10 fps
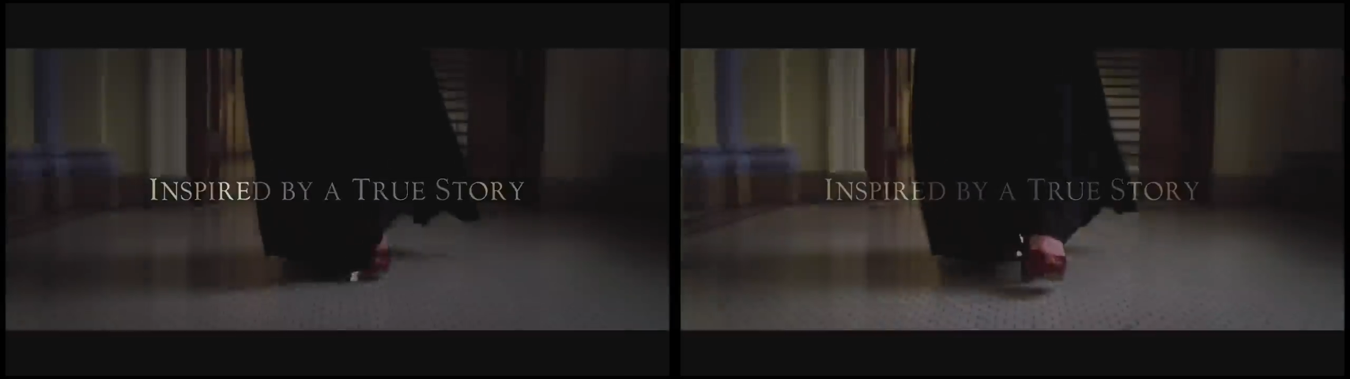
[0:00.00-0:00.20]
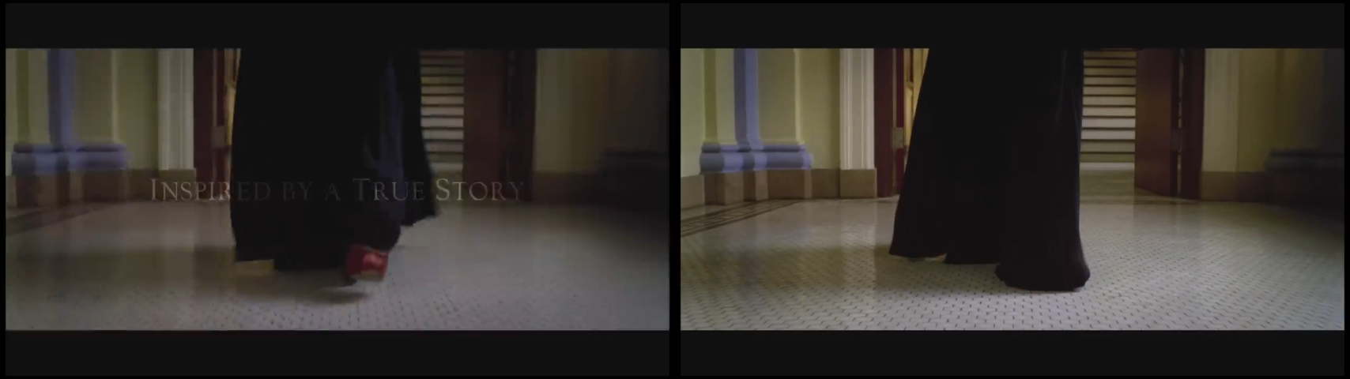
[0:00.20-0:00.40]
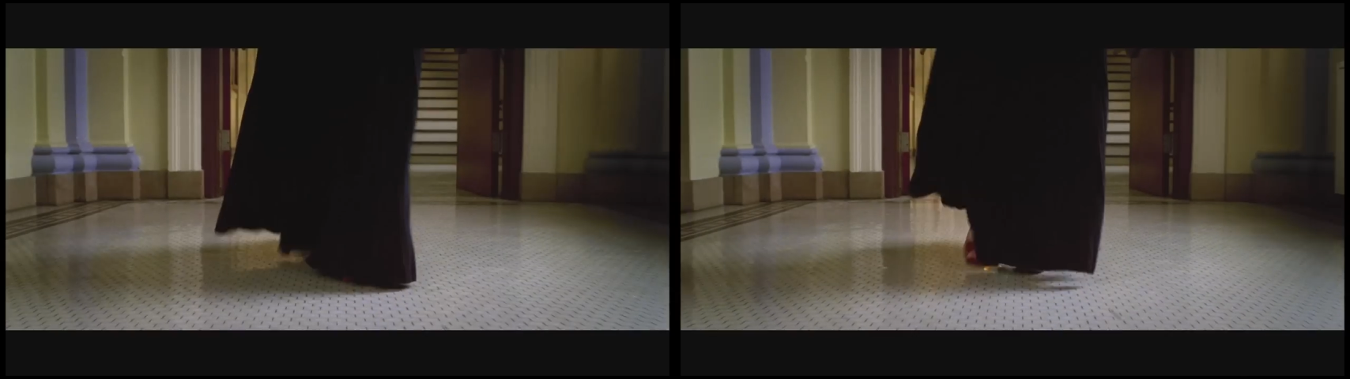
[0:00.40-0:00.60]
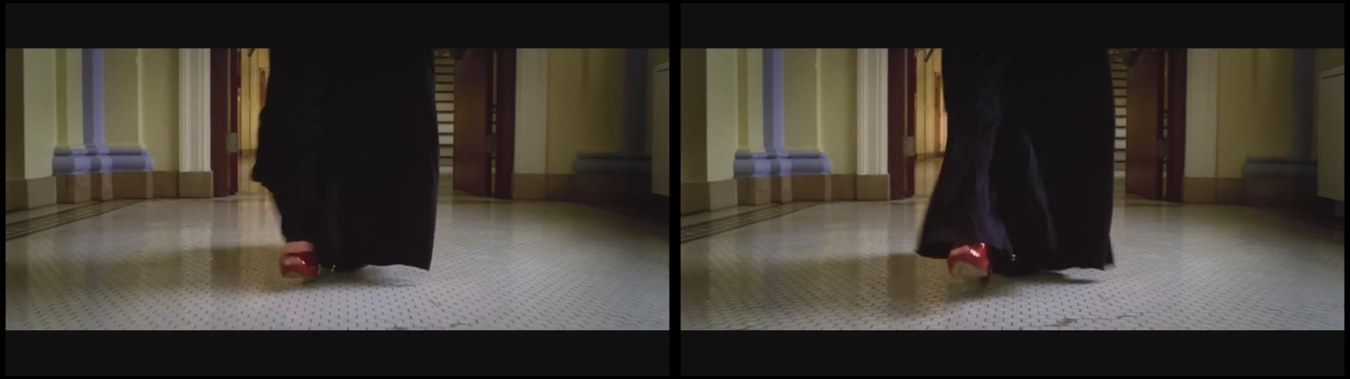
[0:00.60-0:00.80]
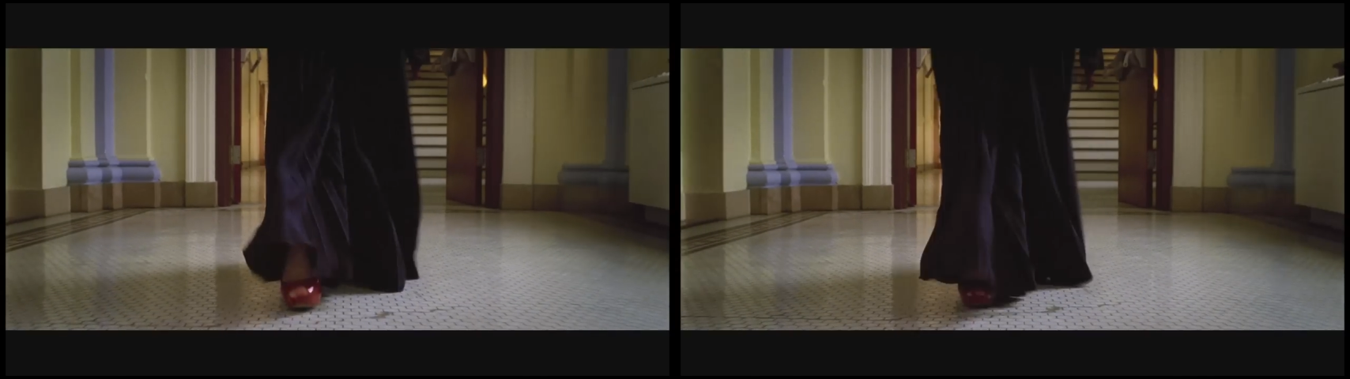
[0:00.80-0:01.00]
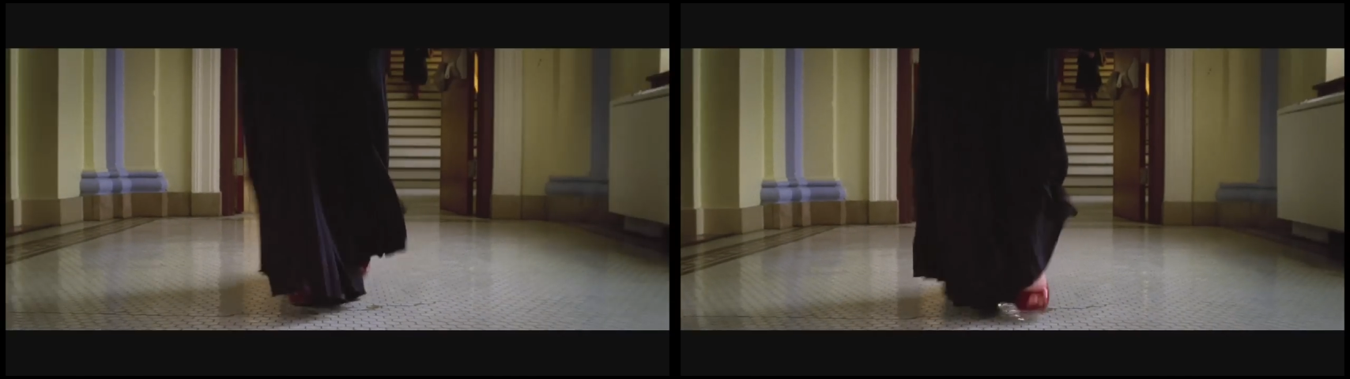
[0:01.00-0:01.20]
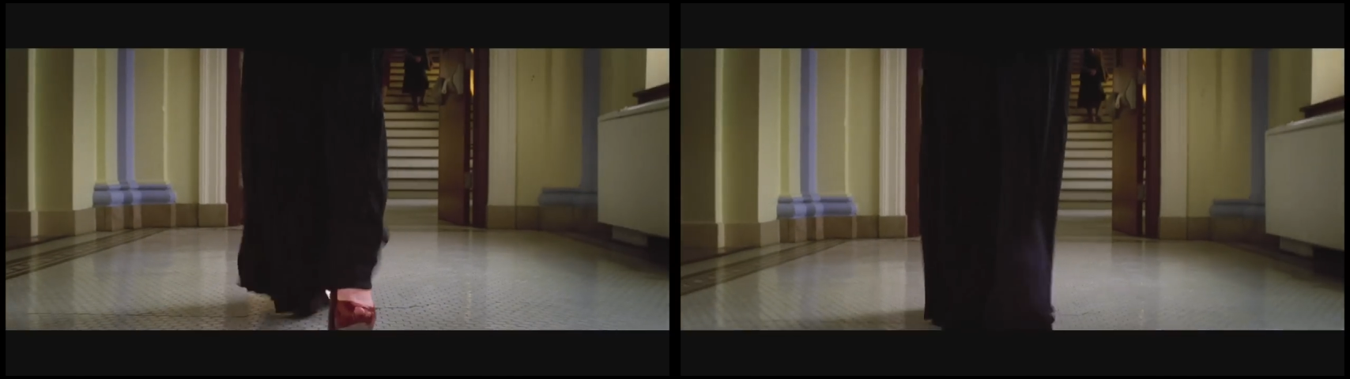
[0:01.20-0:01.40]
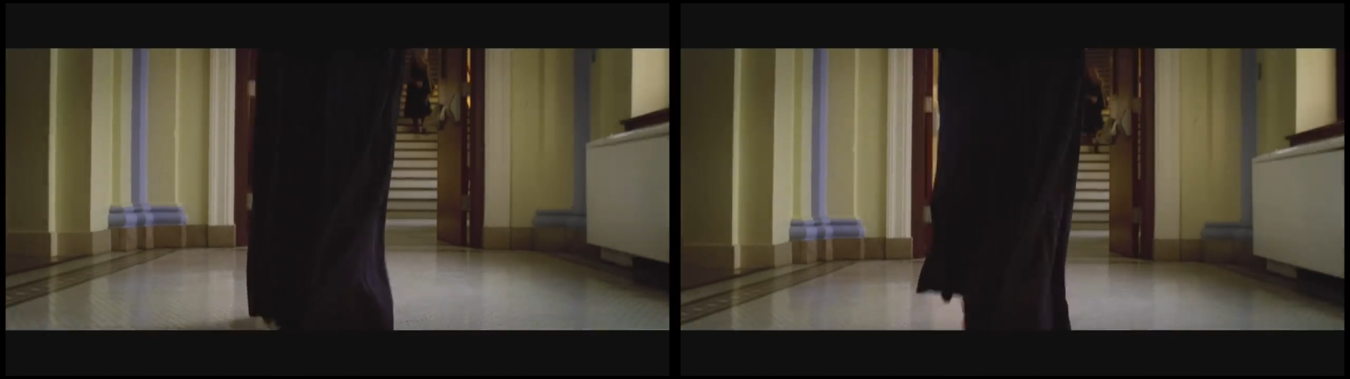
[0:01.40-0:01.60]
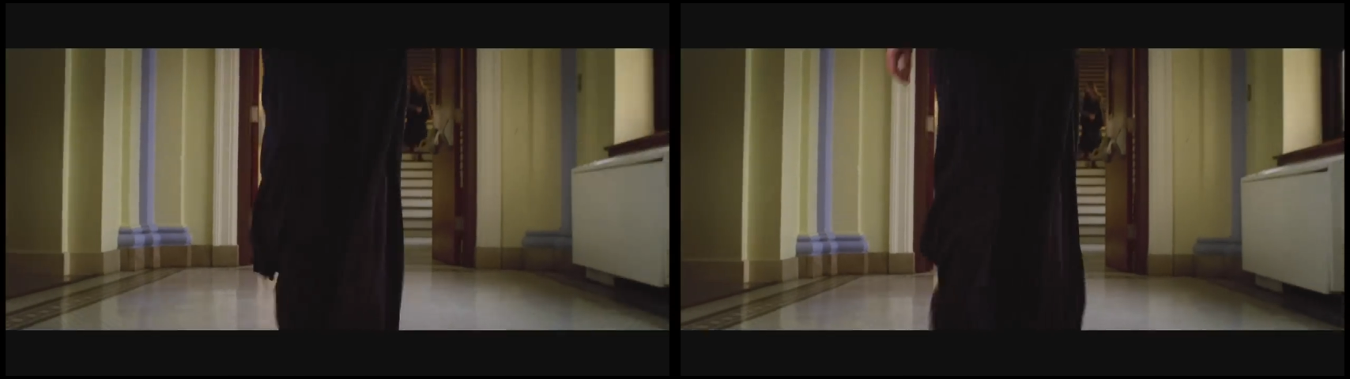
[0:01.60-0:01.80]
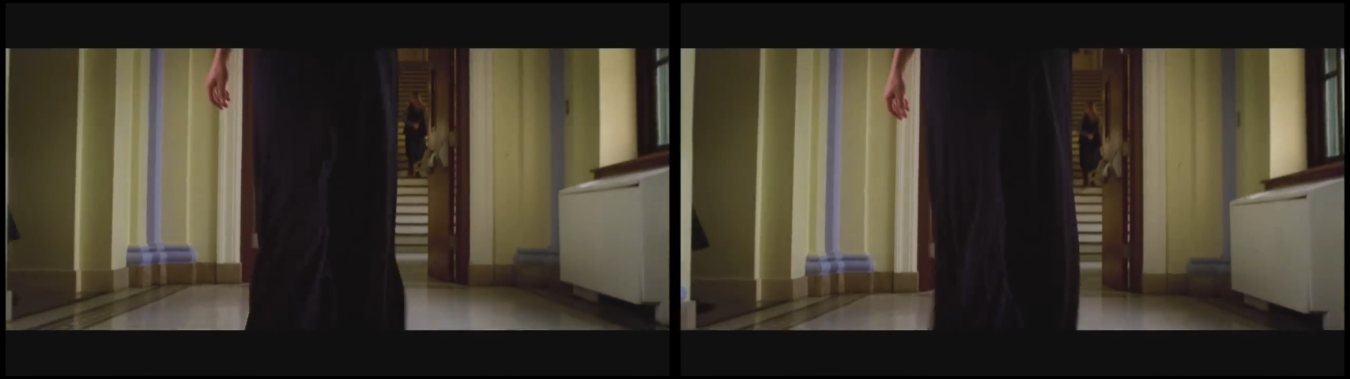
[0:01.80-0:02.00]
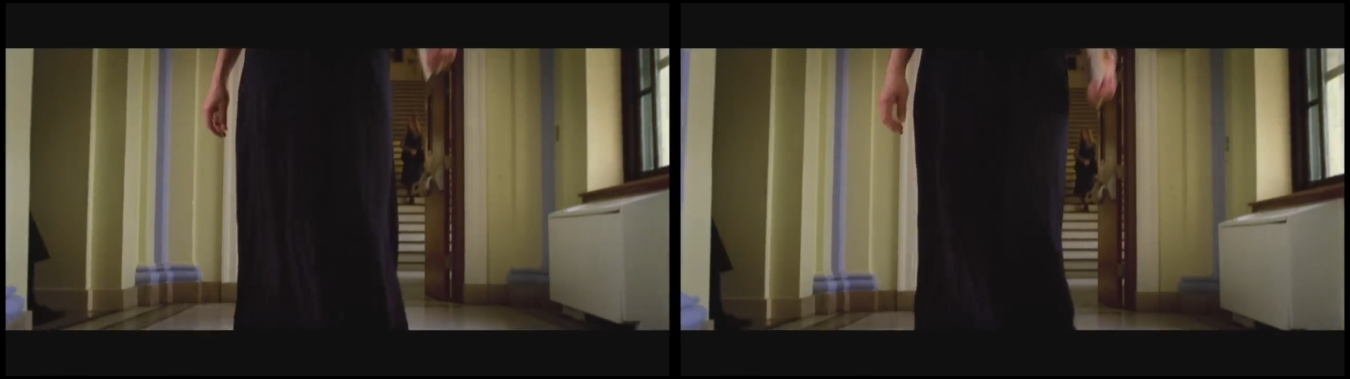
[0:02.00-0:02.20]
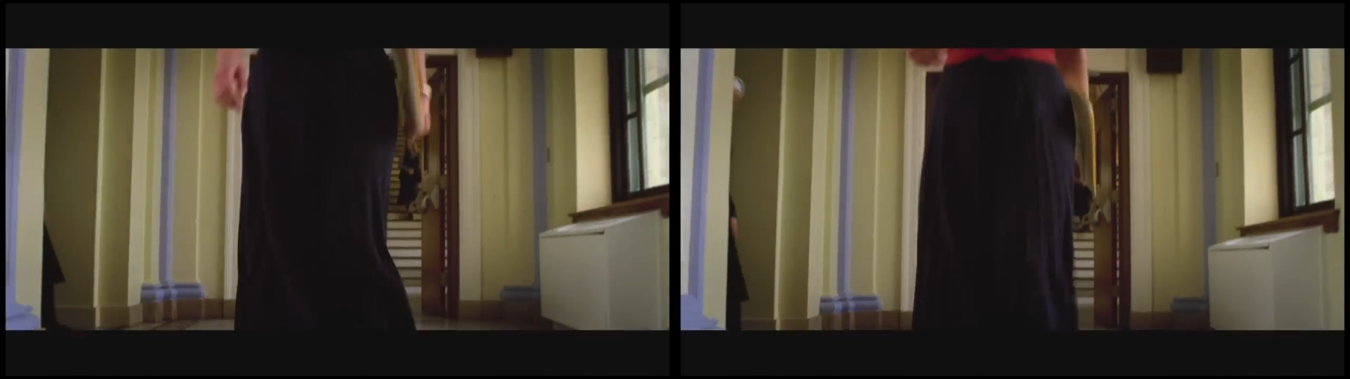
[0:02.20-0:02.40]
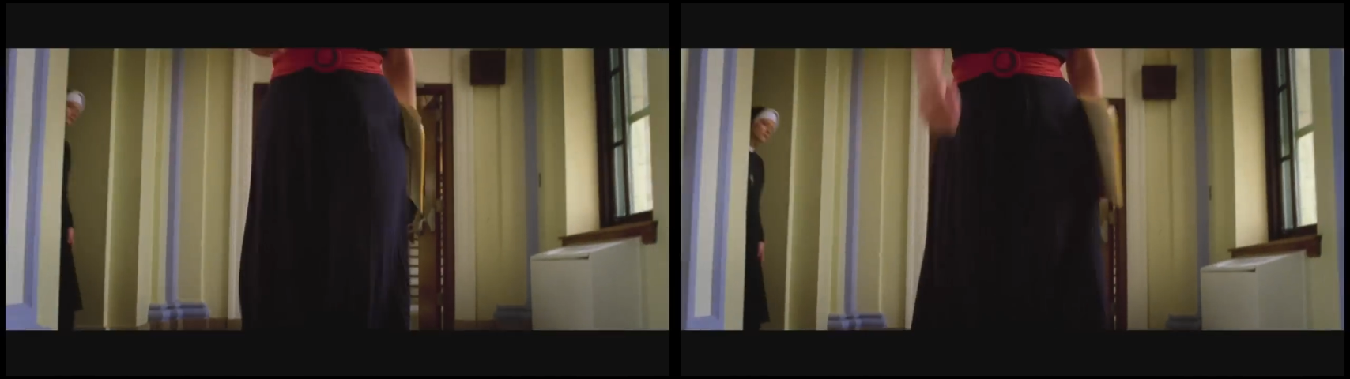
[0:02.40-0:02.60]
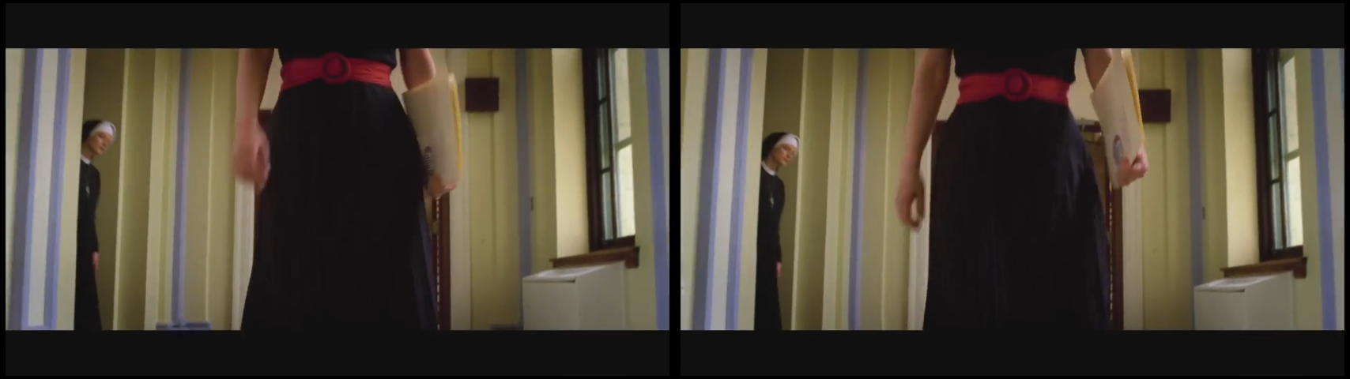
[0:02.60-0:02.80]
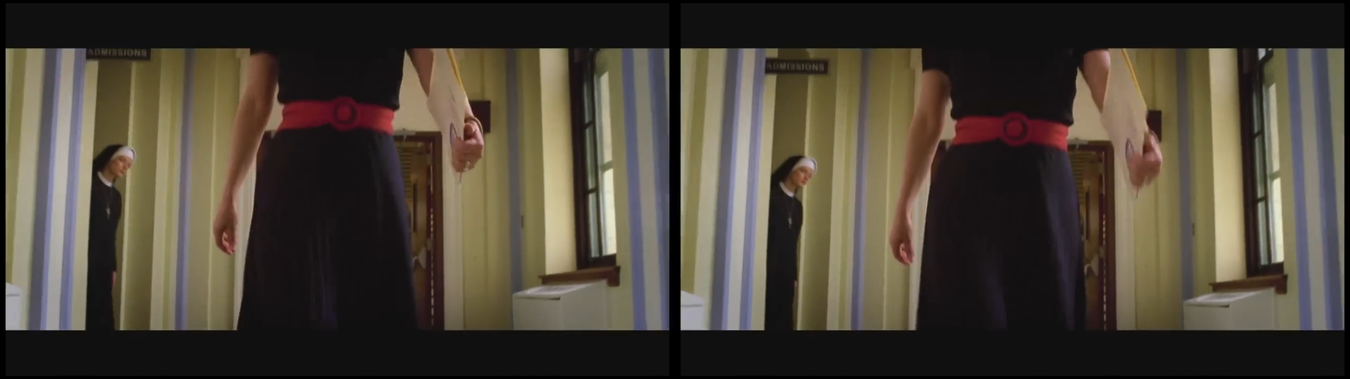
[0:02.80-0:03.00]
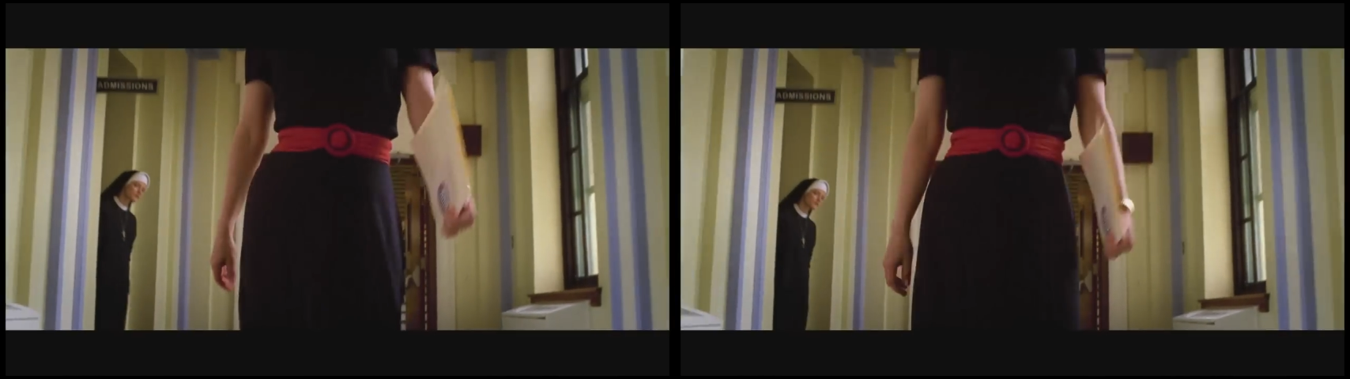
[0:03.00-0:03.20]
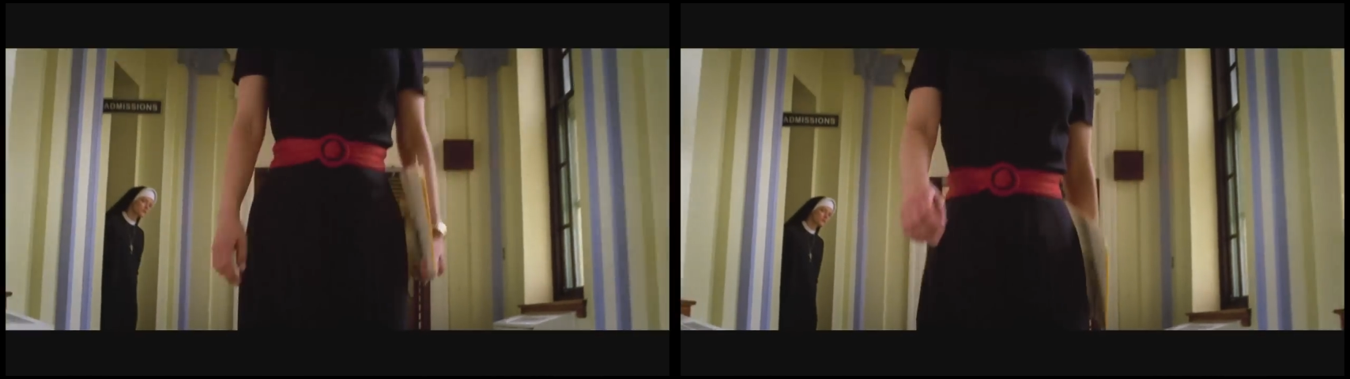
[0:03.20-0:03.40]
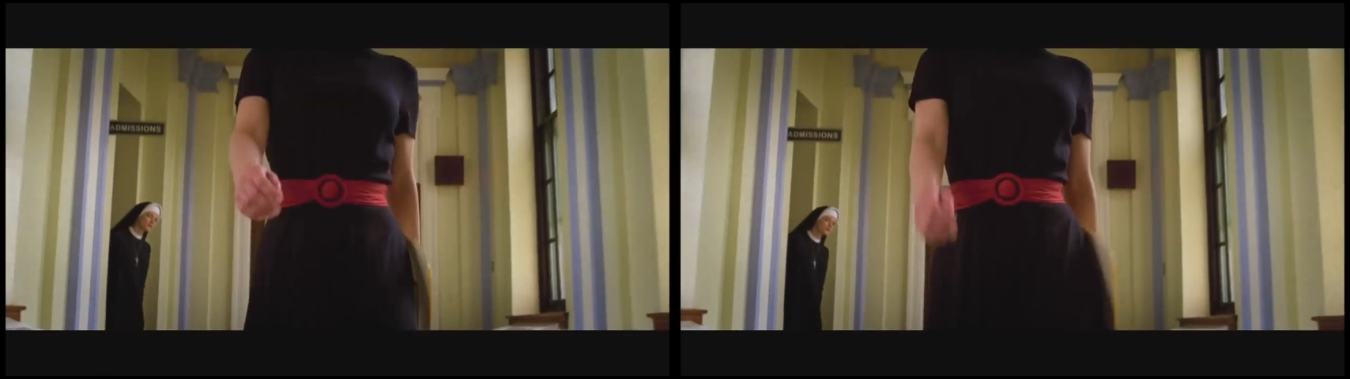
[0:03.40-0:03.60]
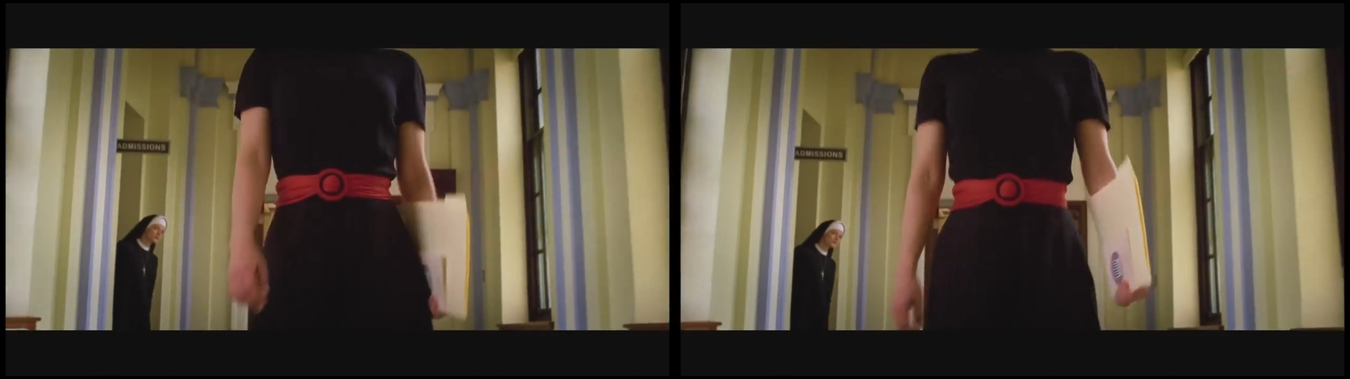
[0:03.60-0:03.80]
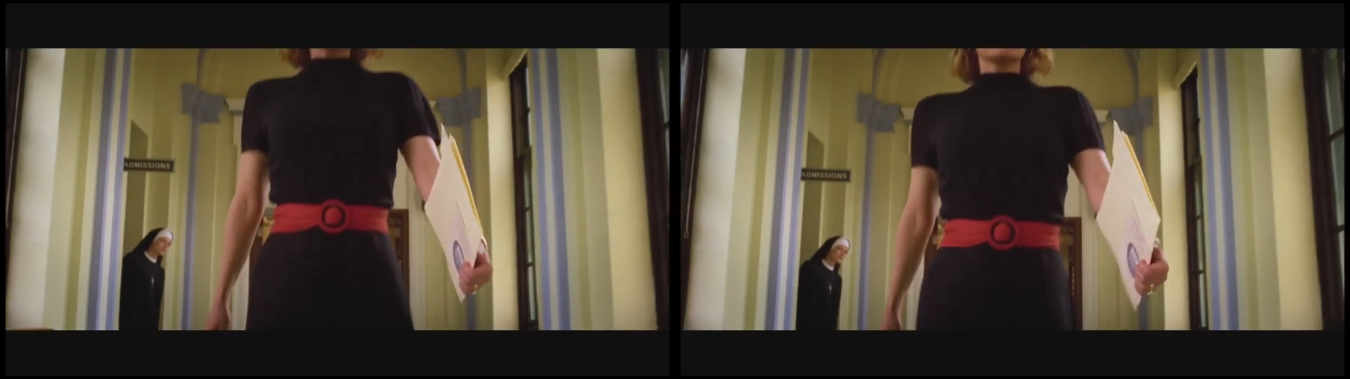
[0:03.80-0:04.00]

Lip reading: (no speaker visible)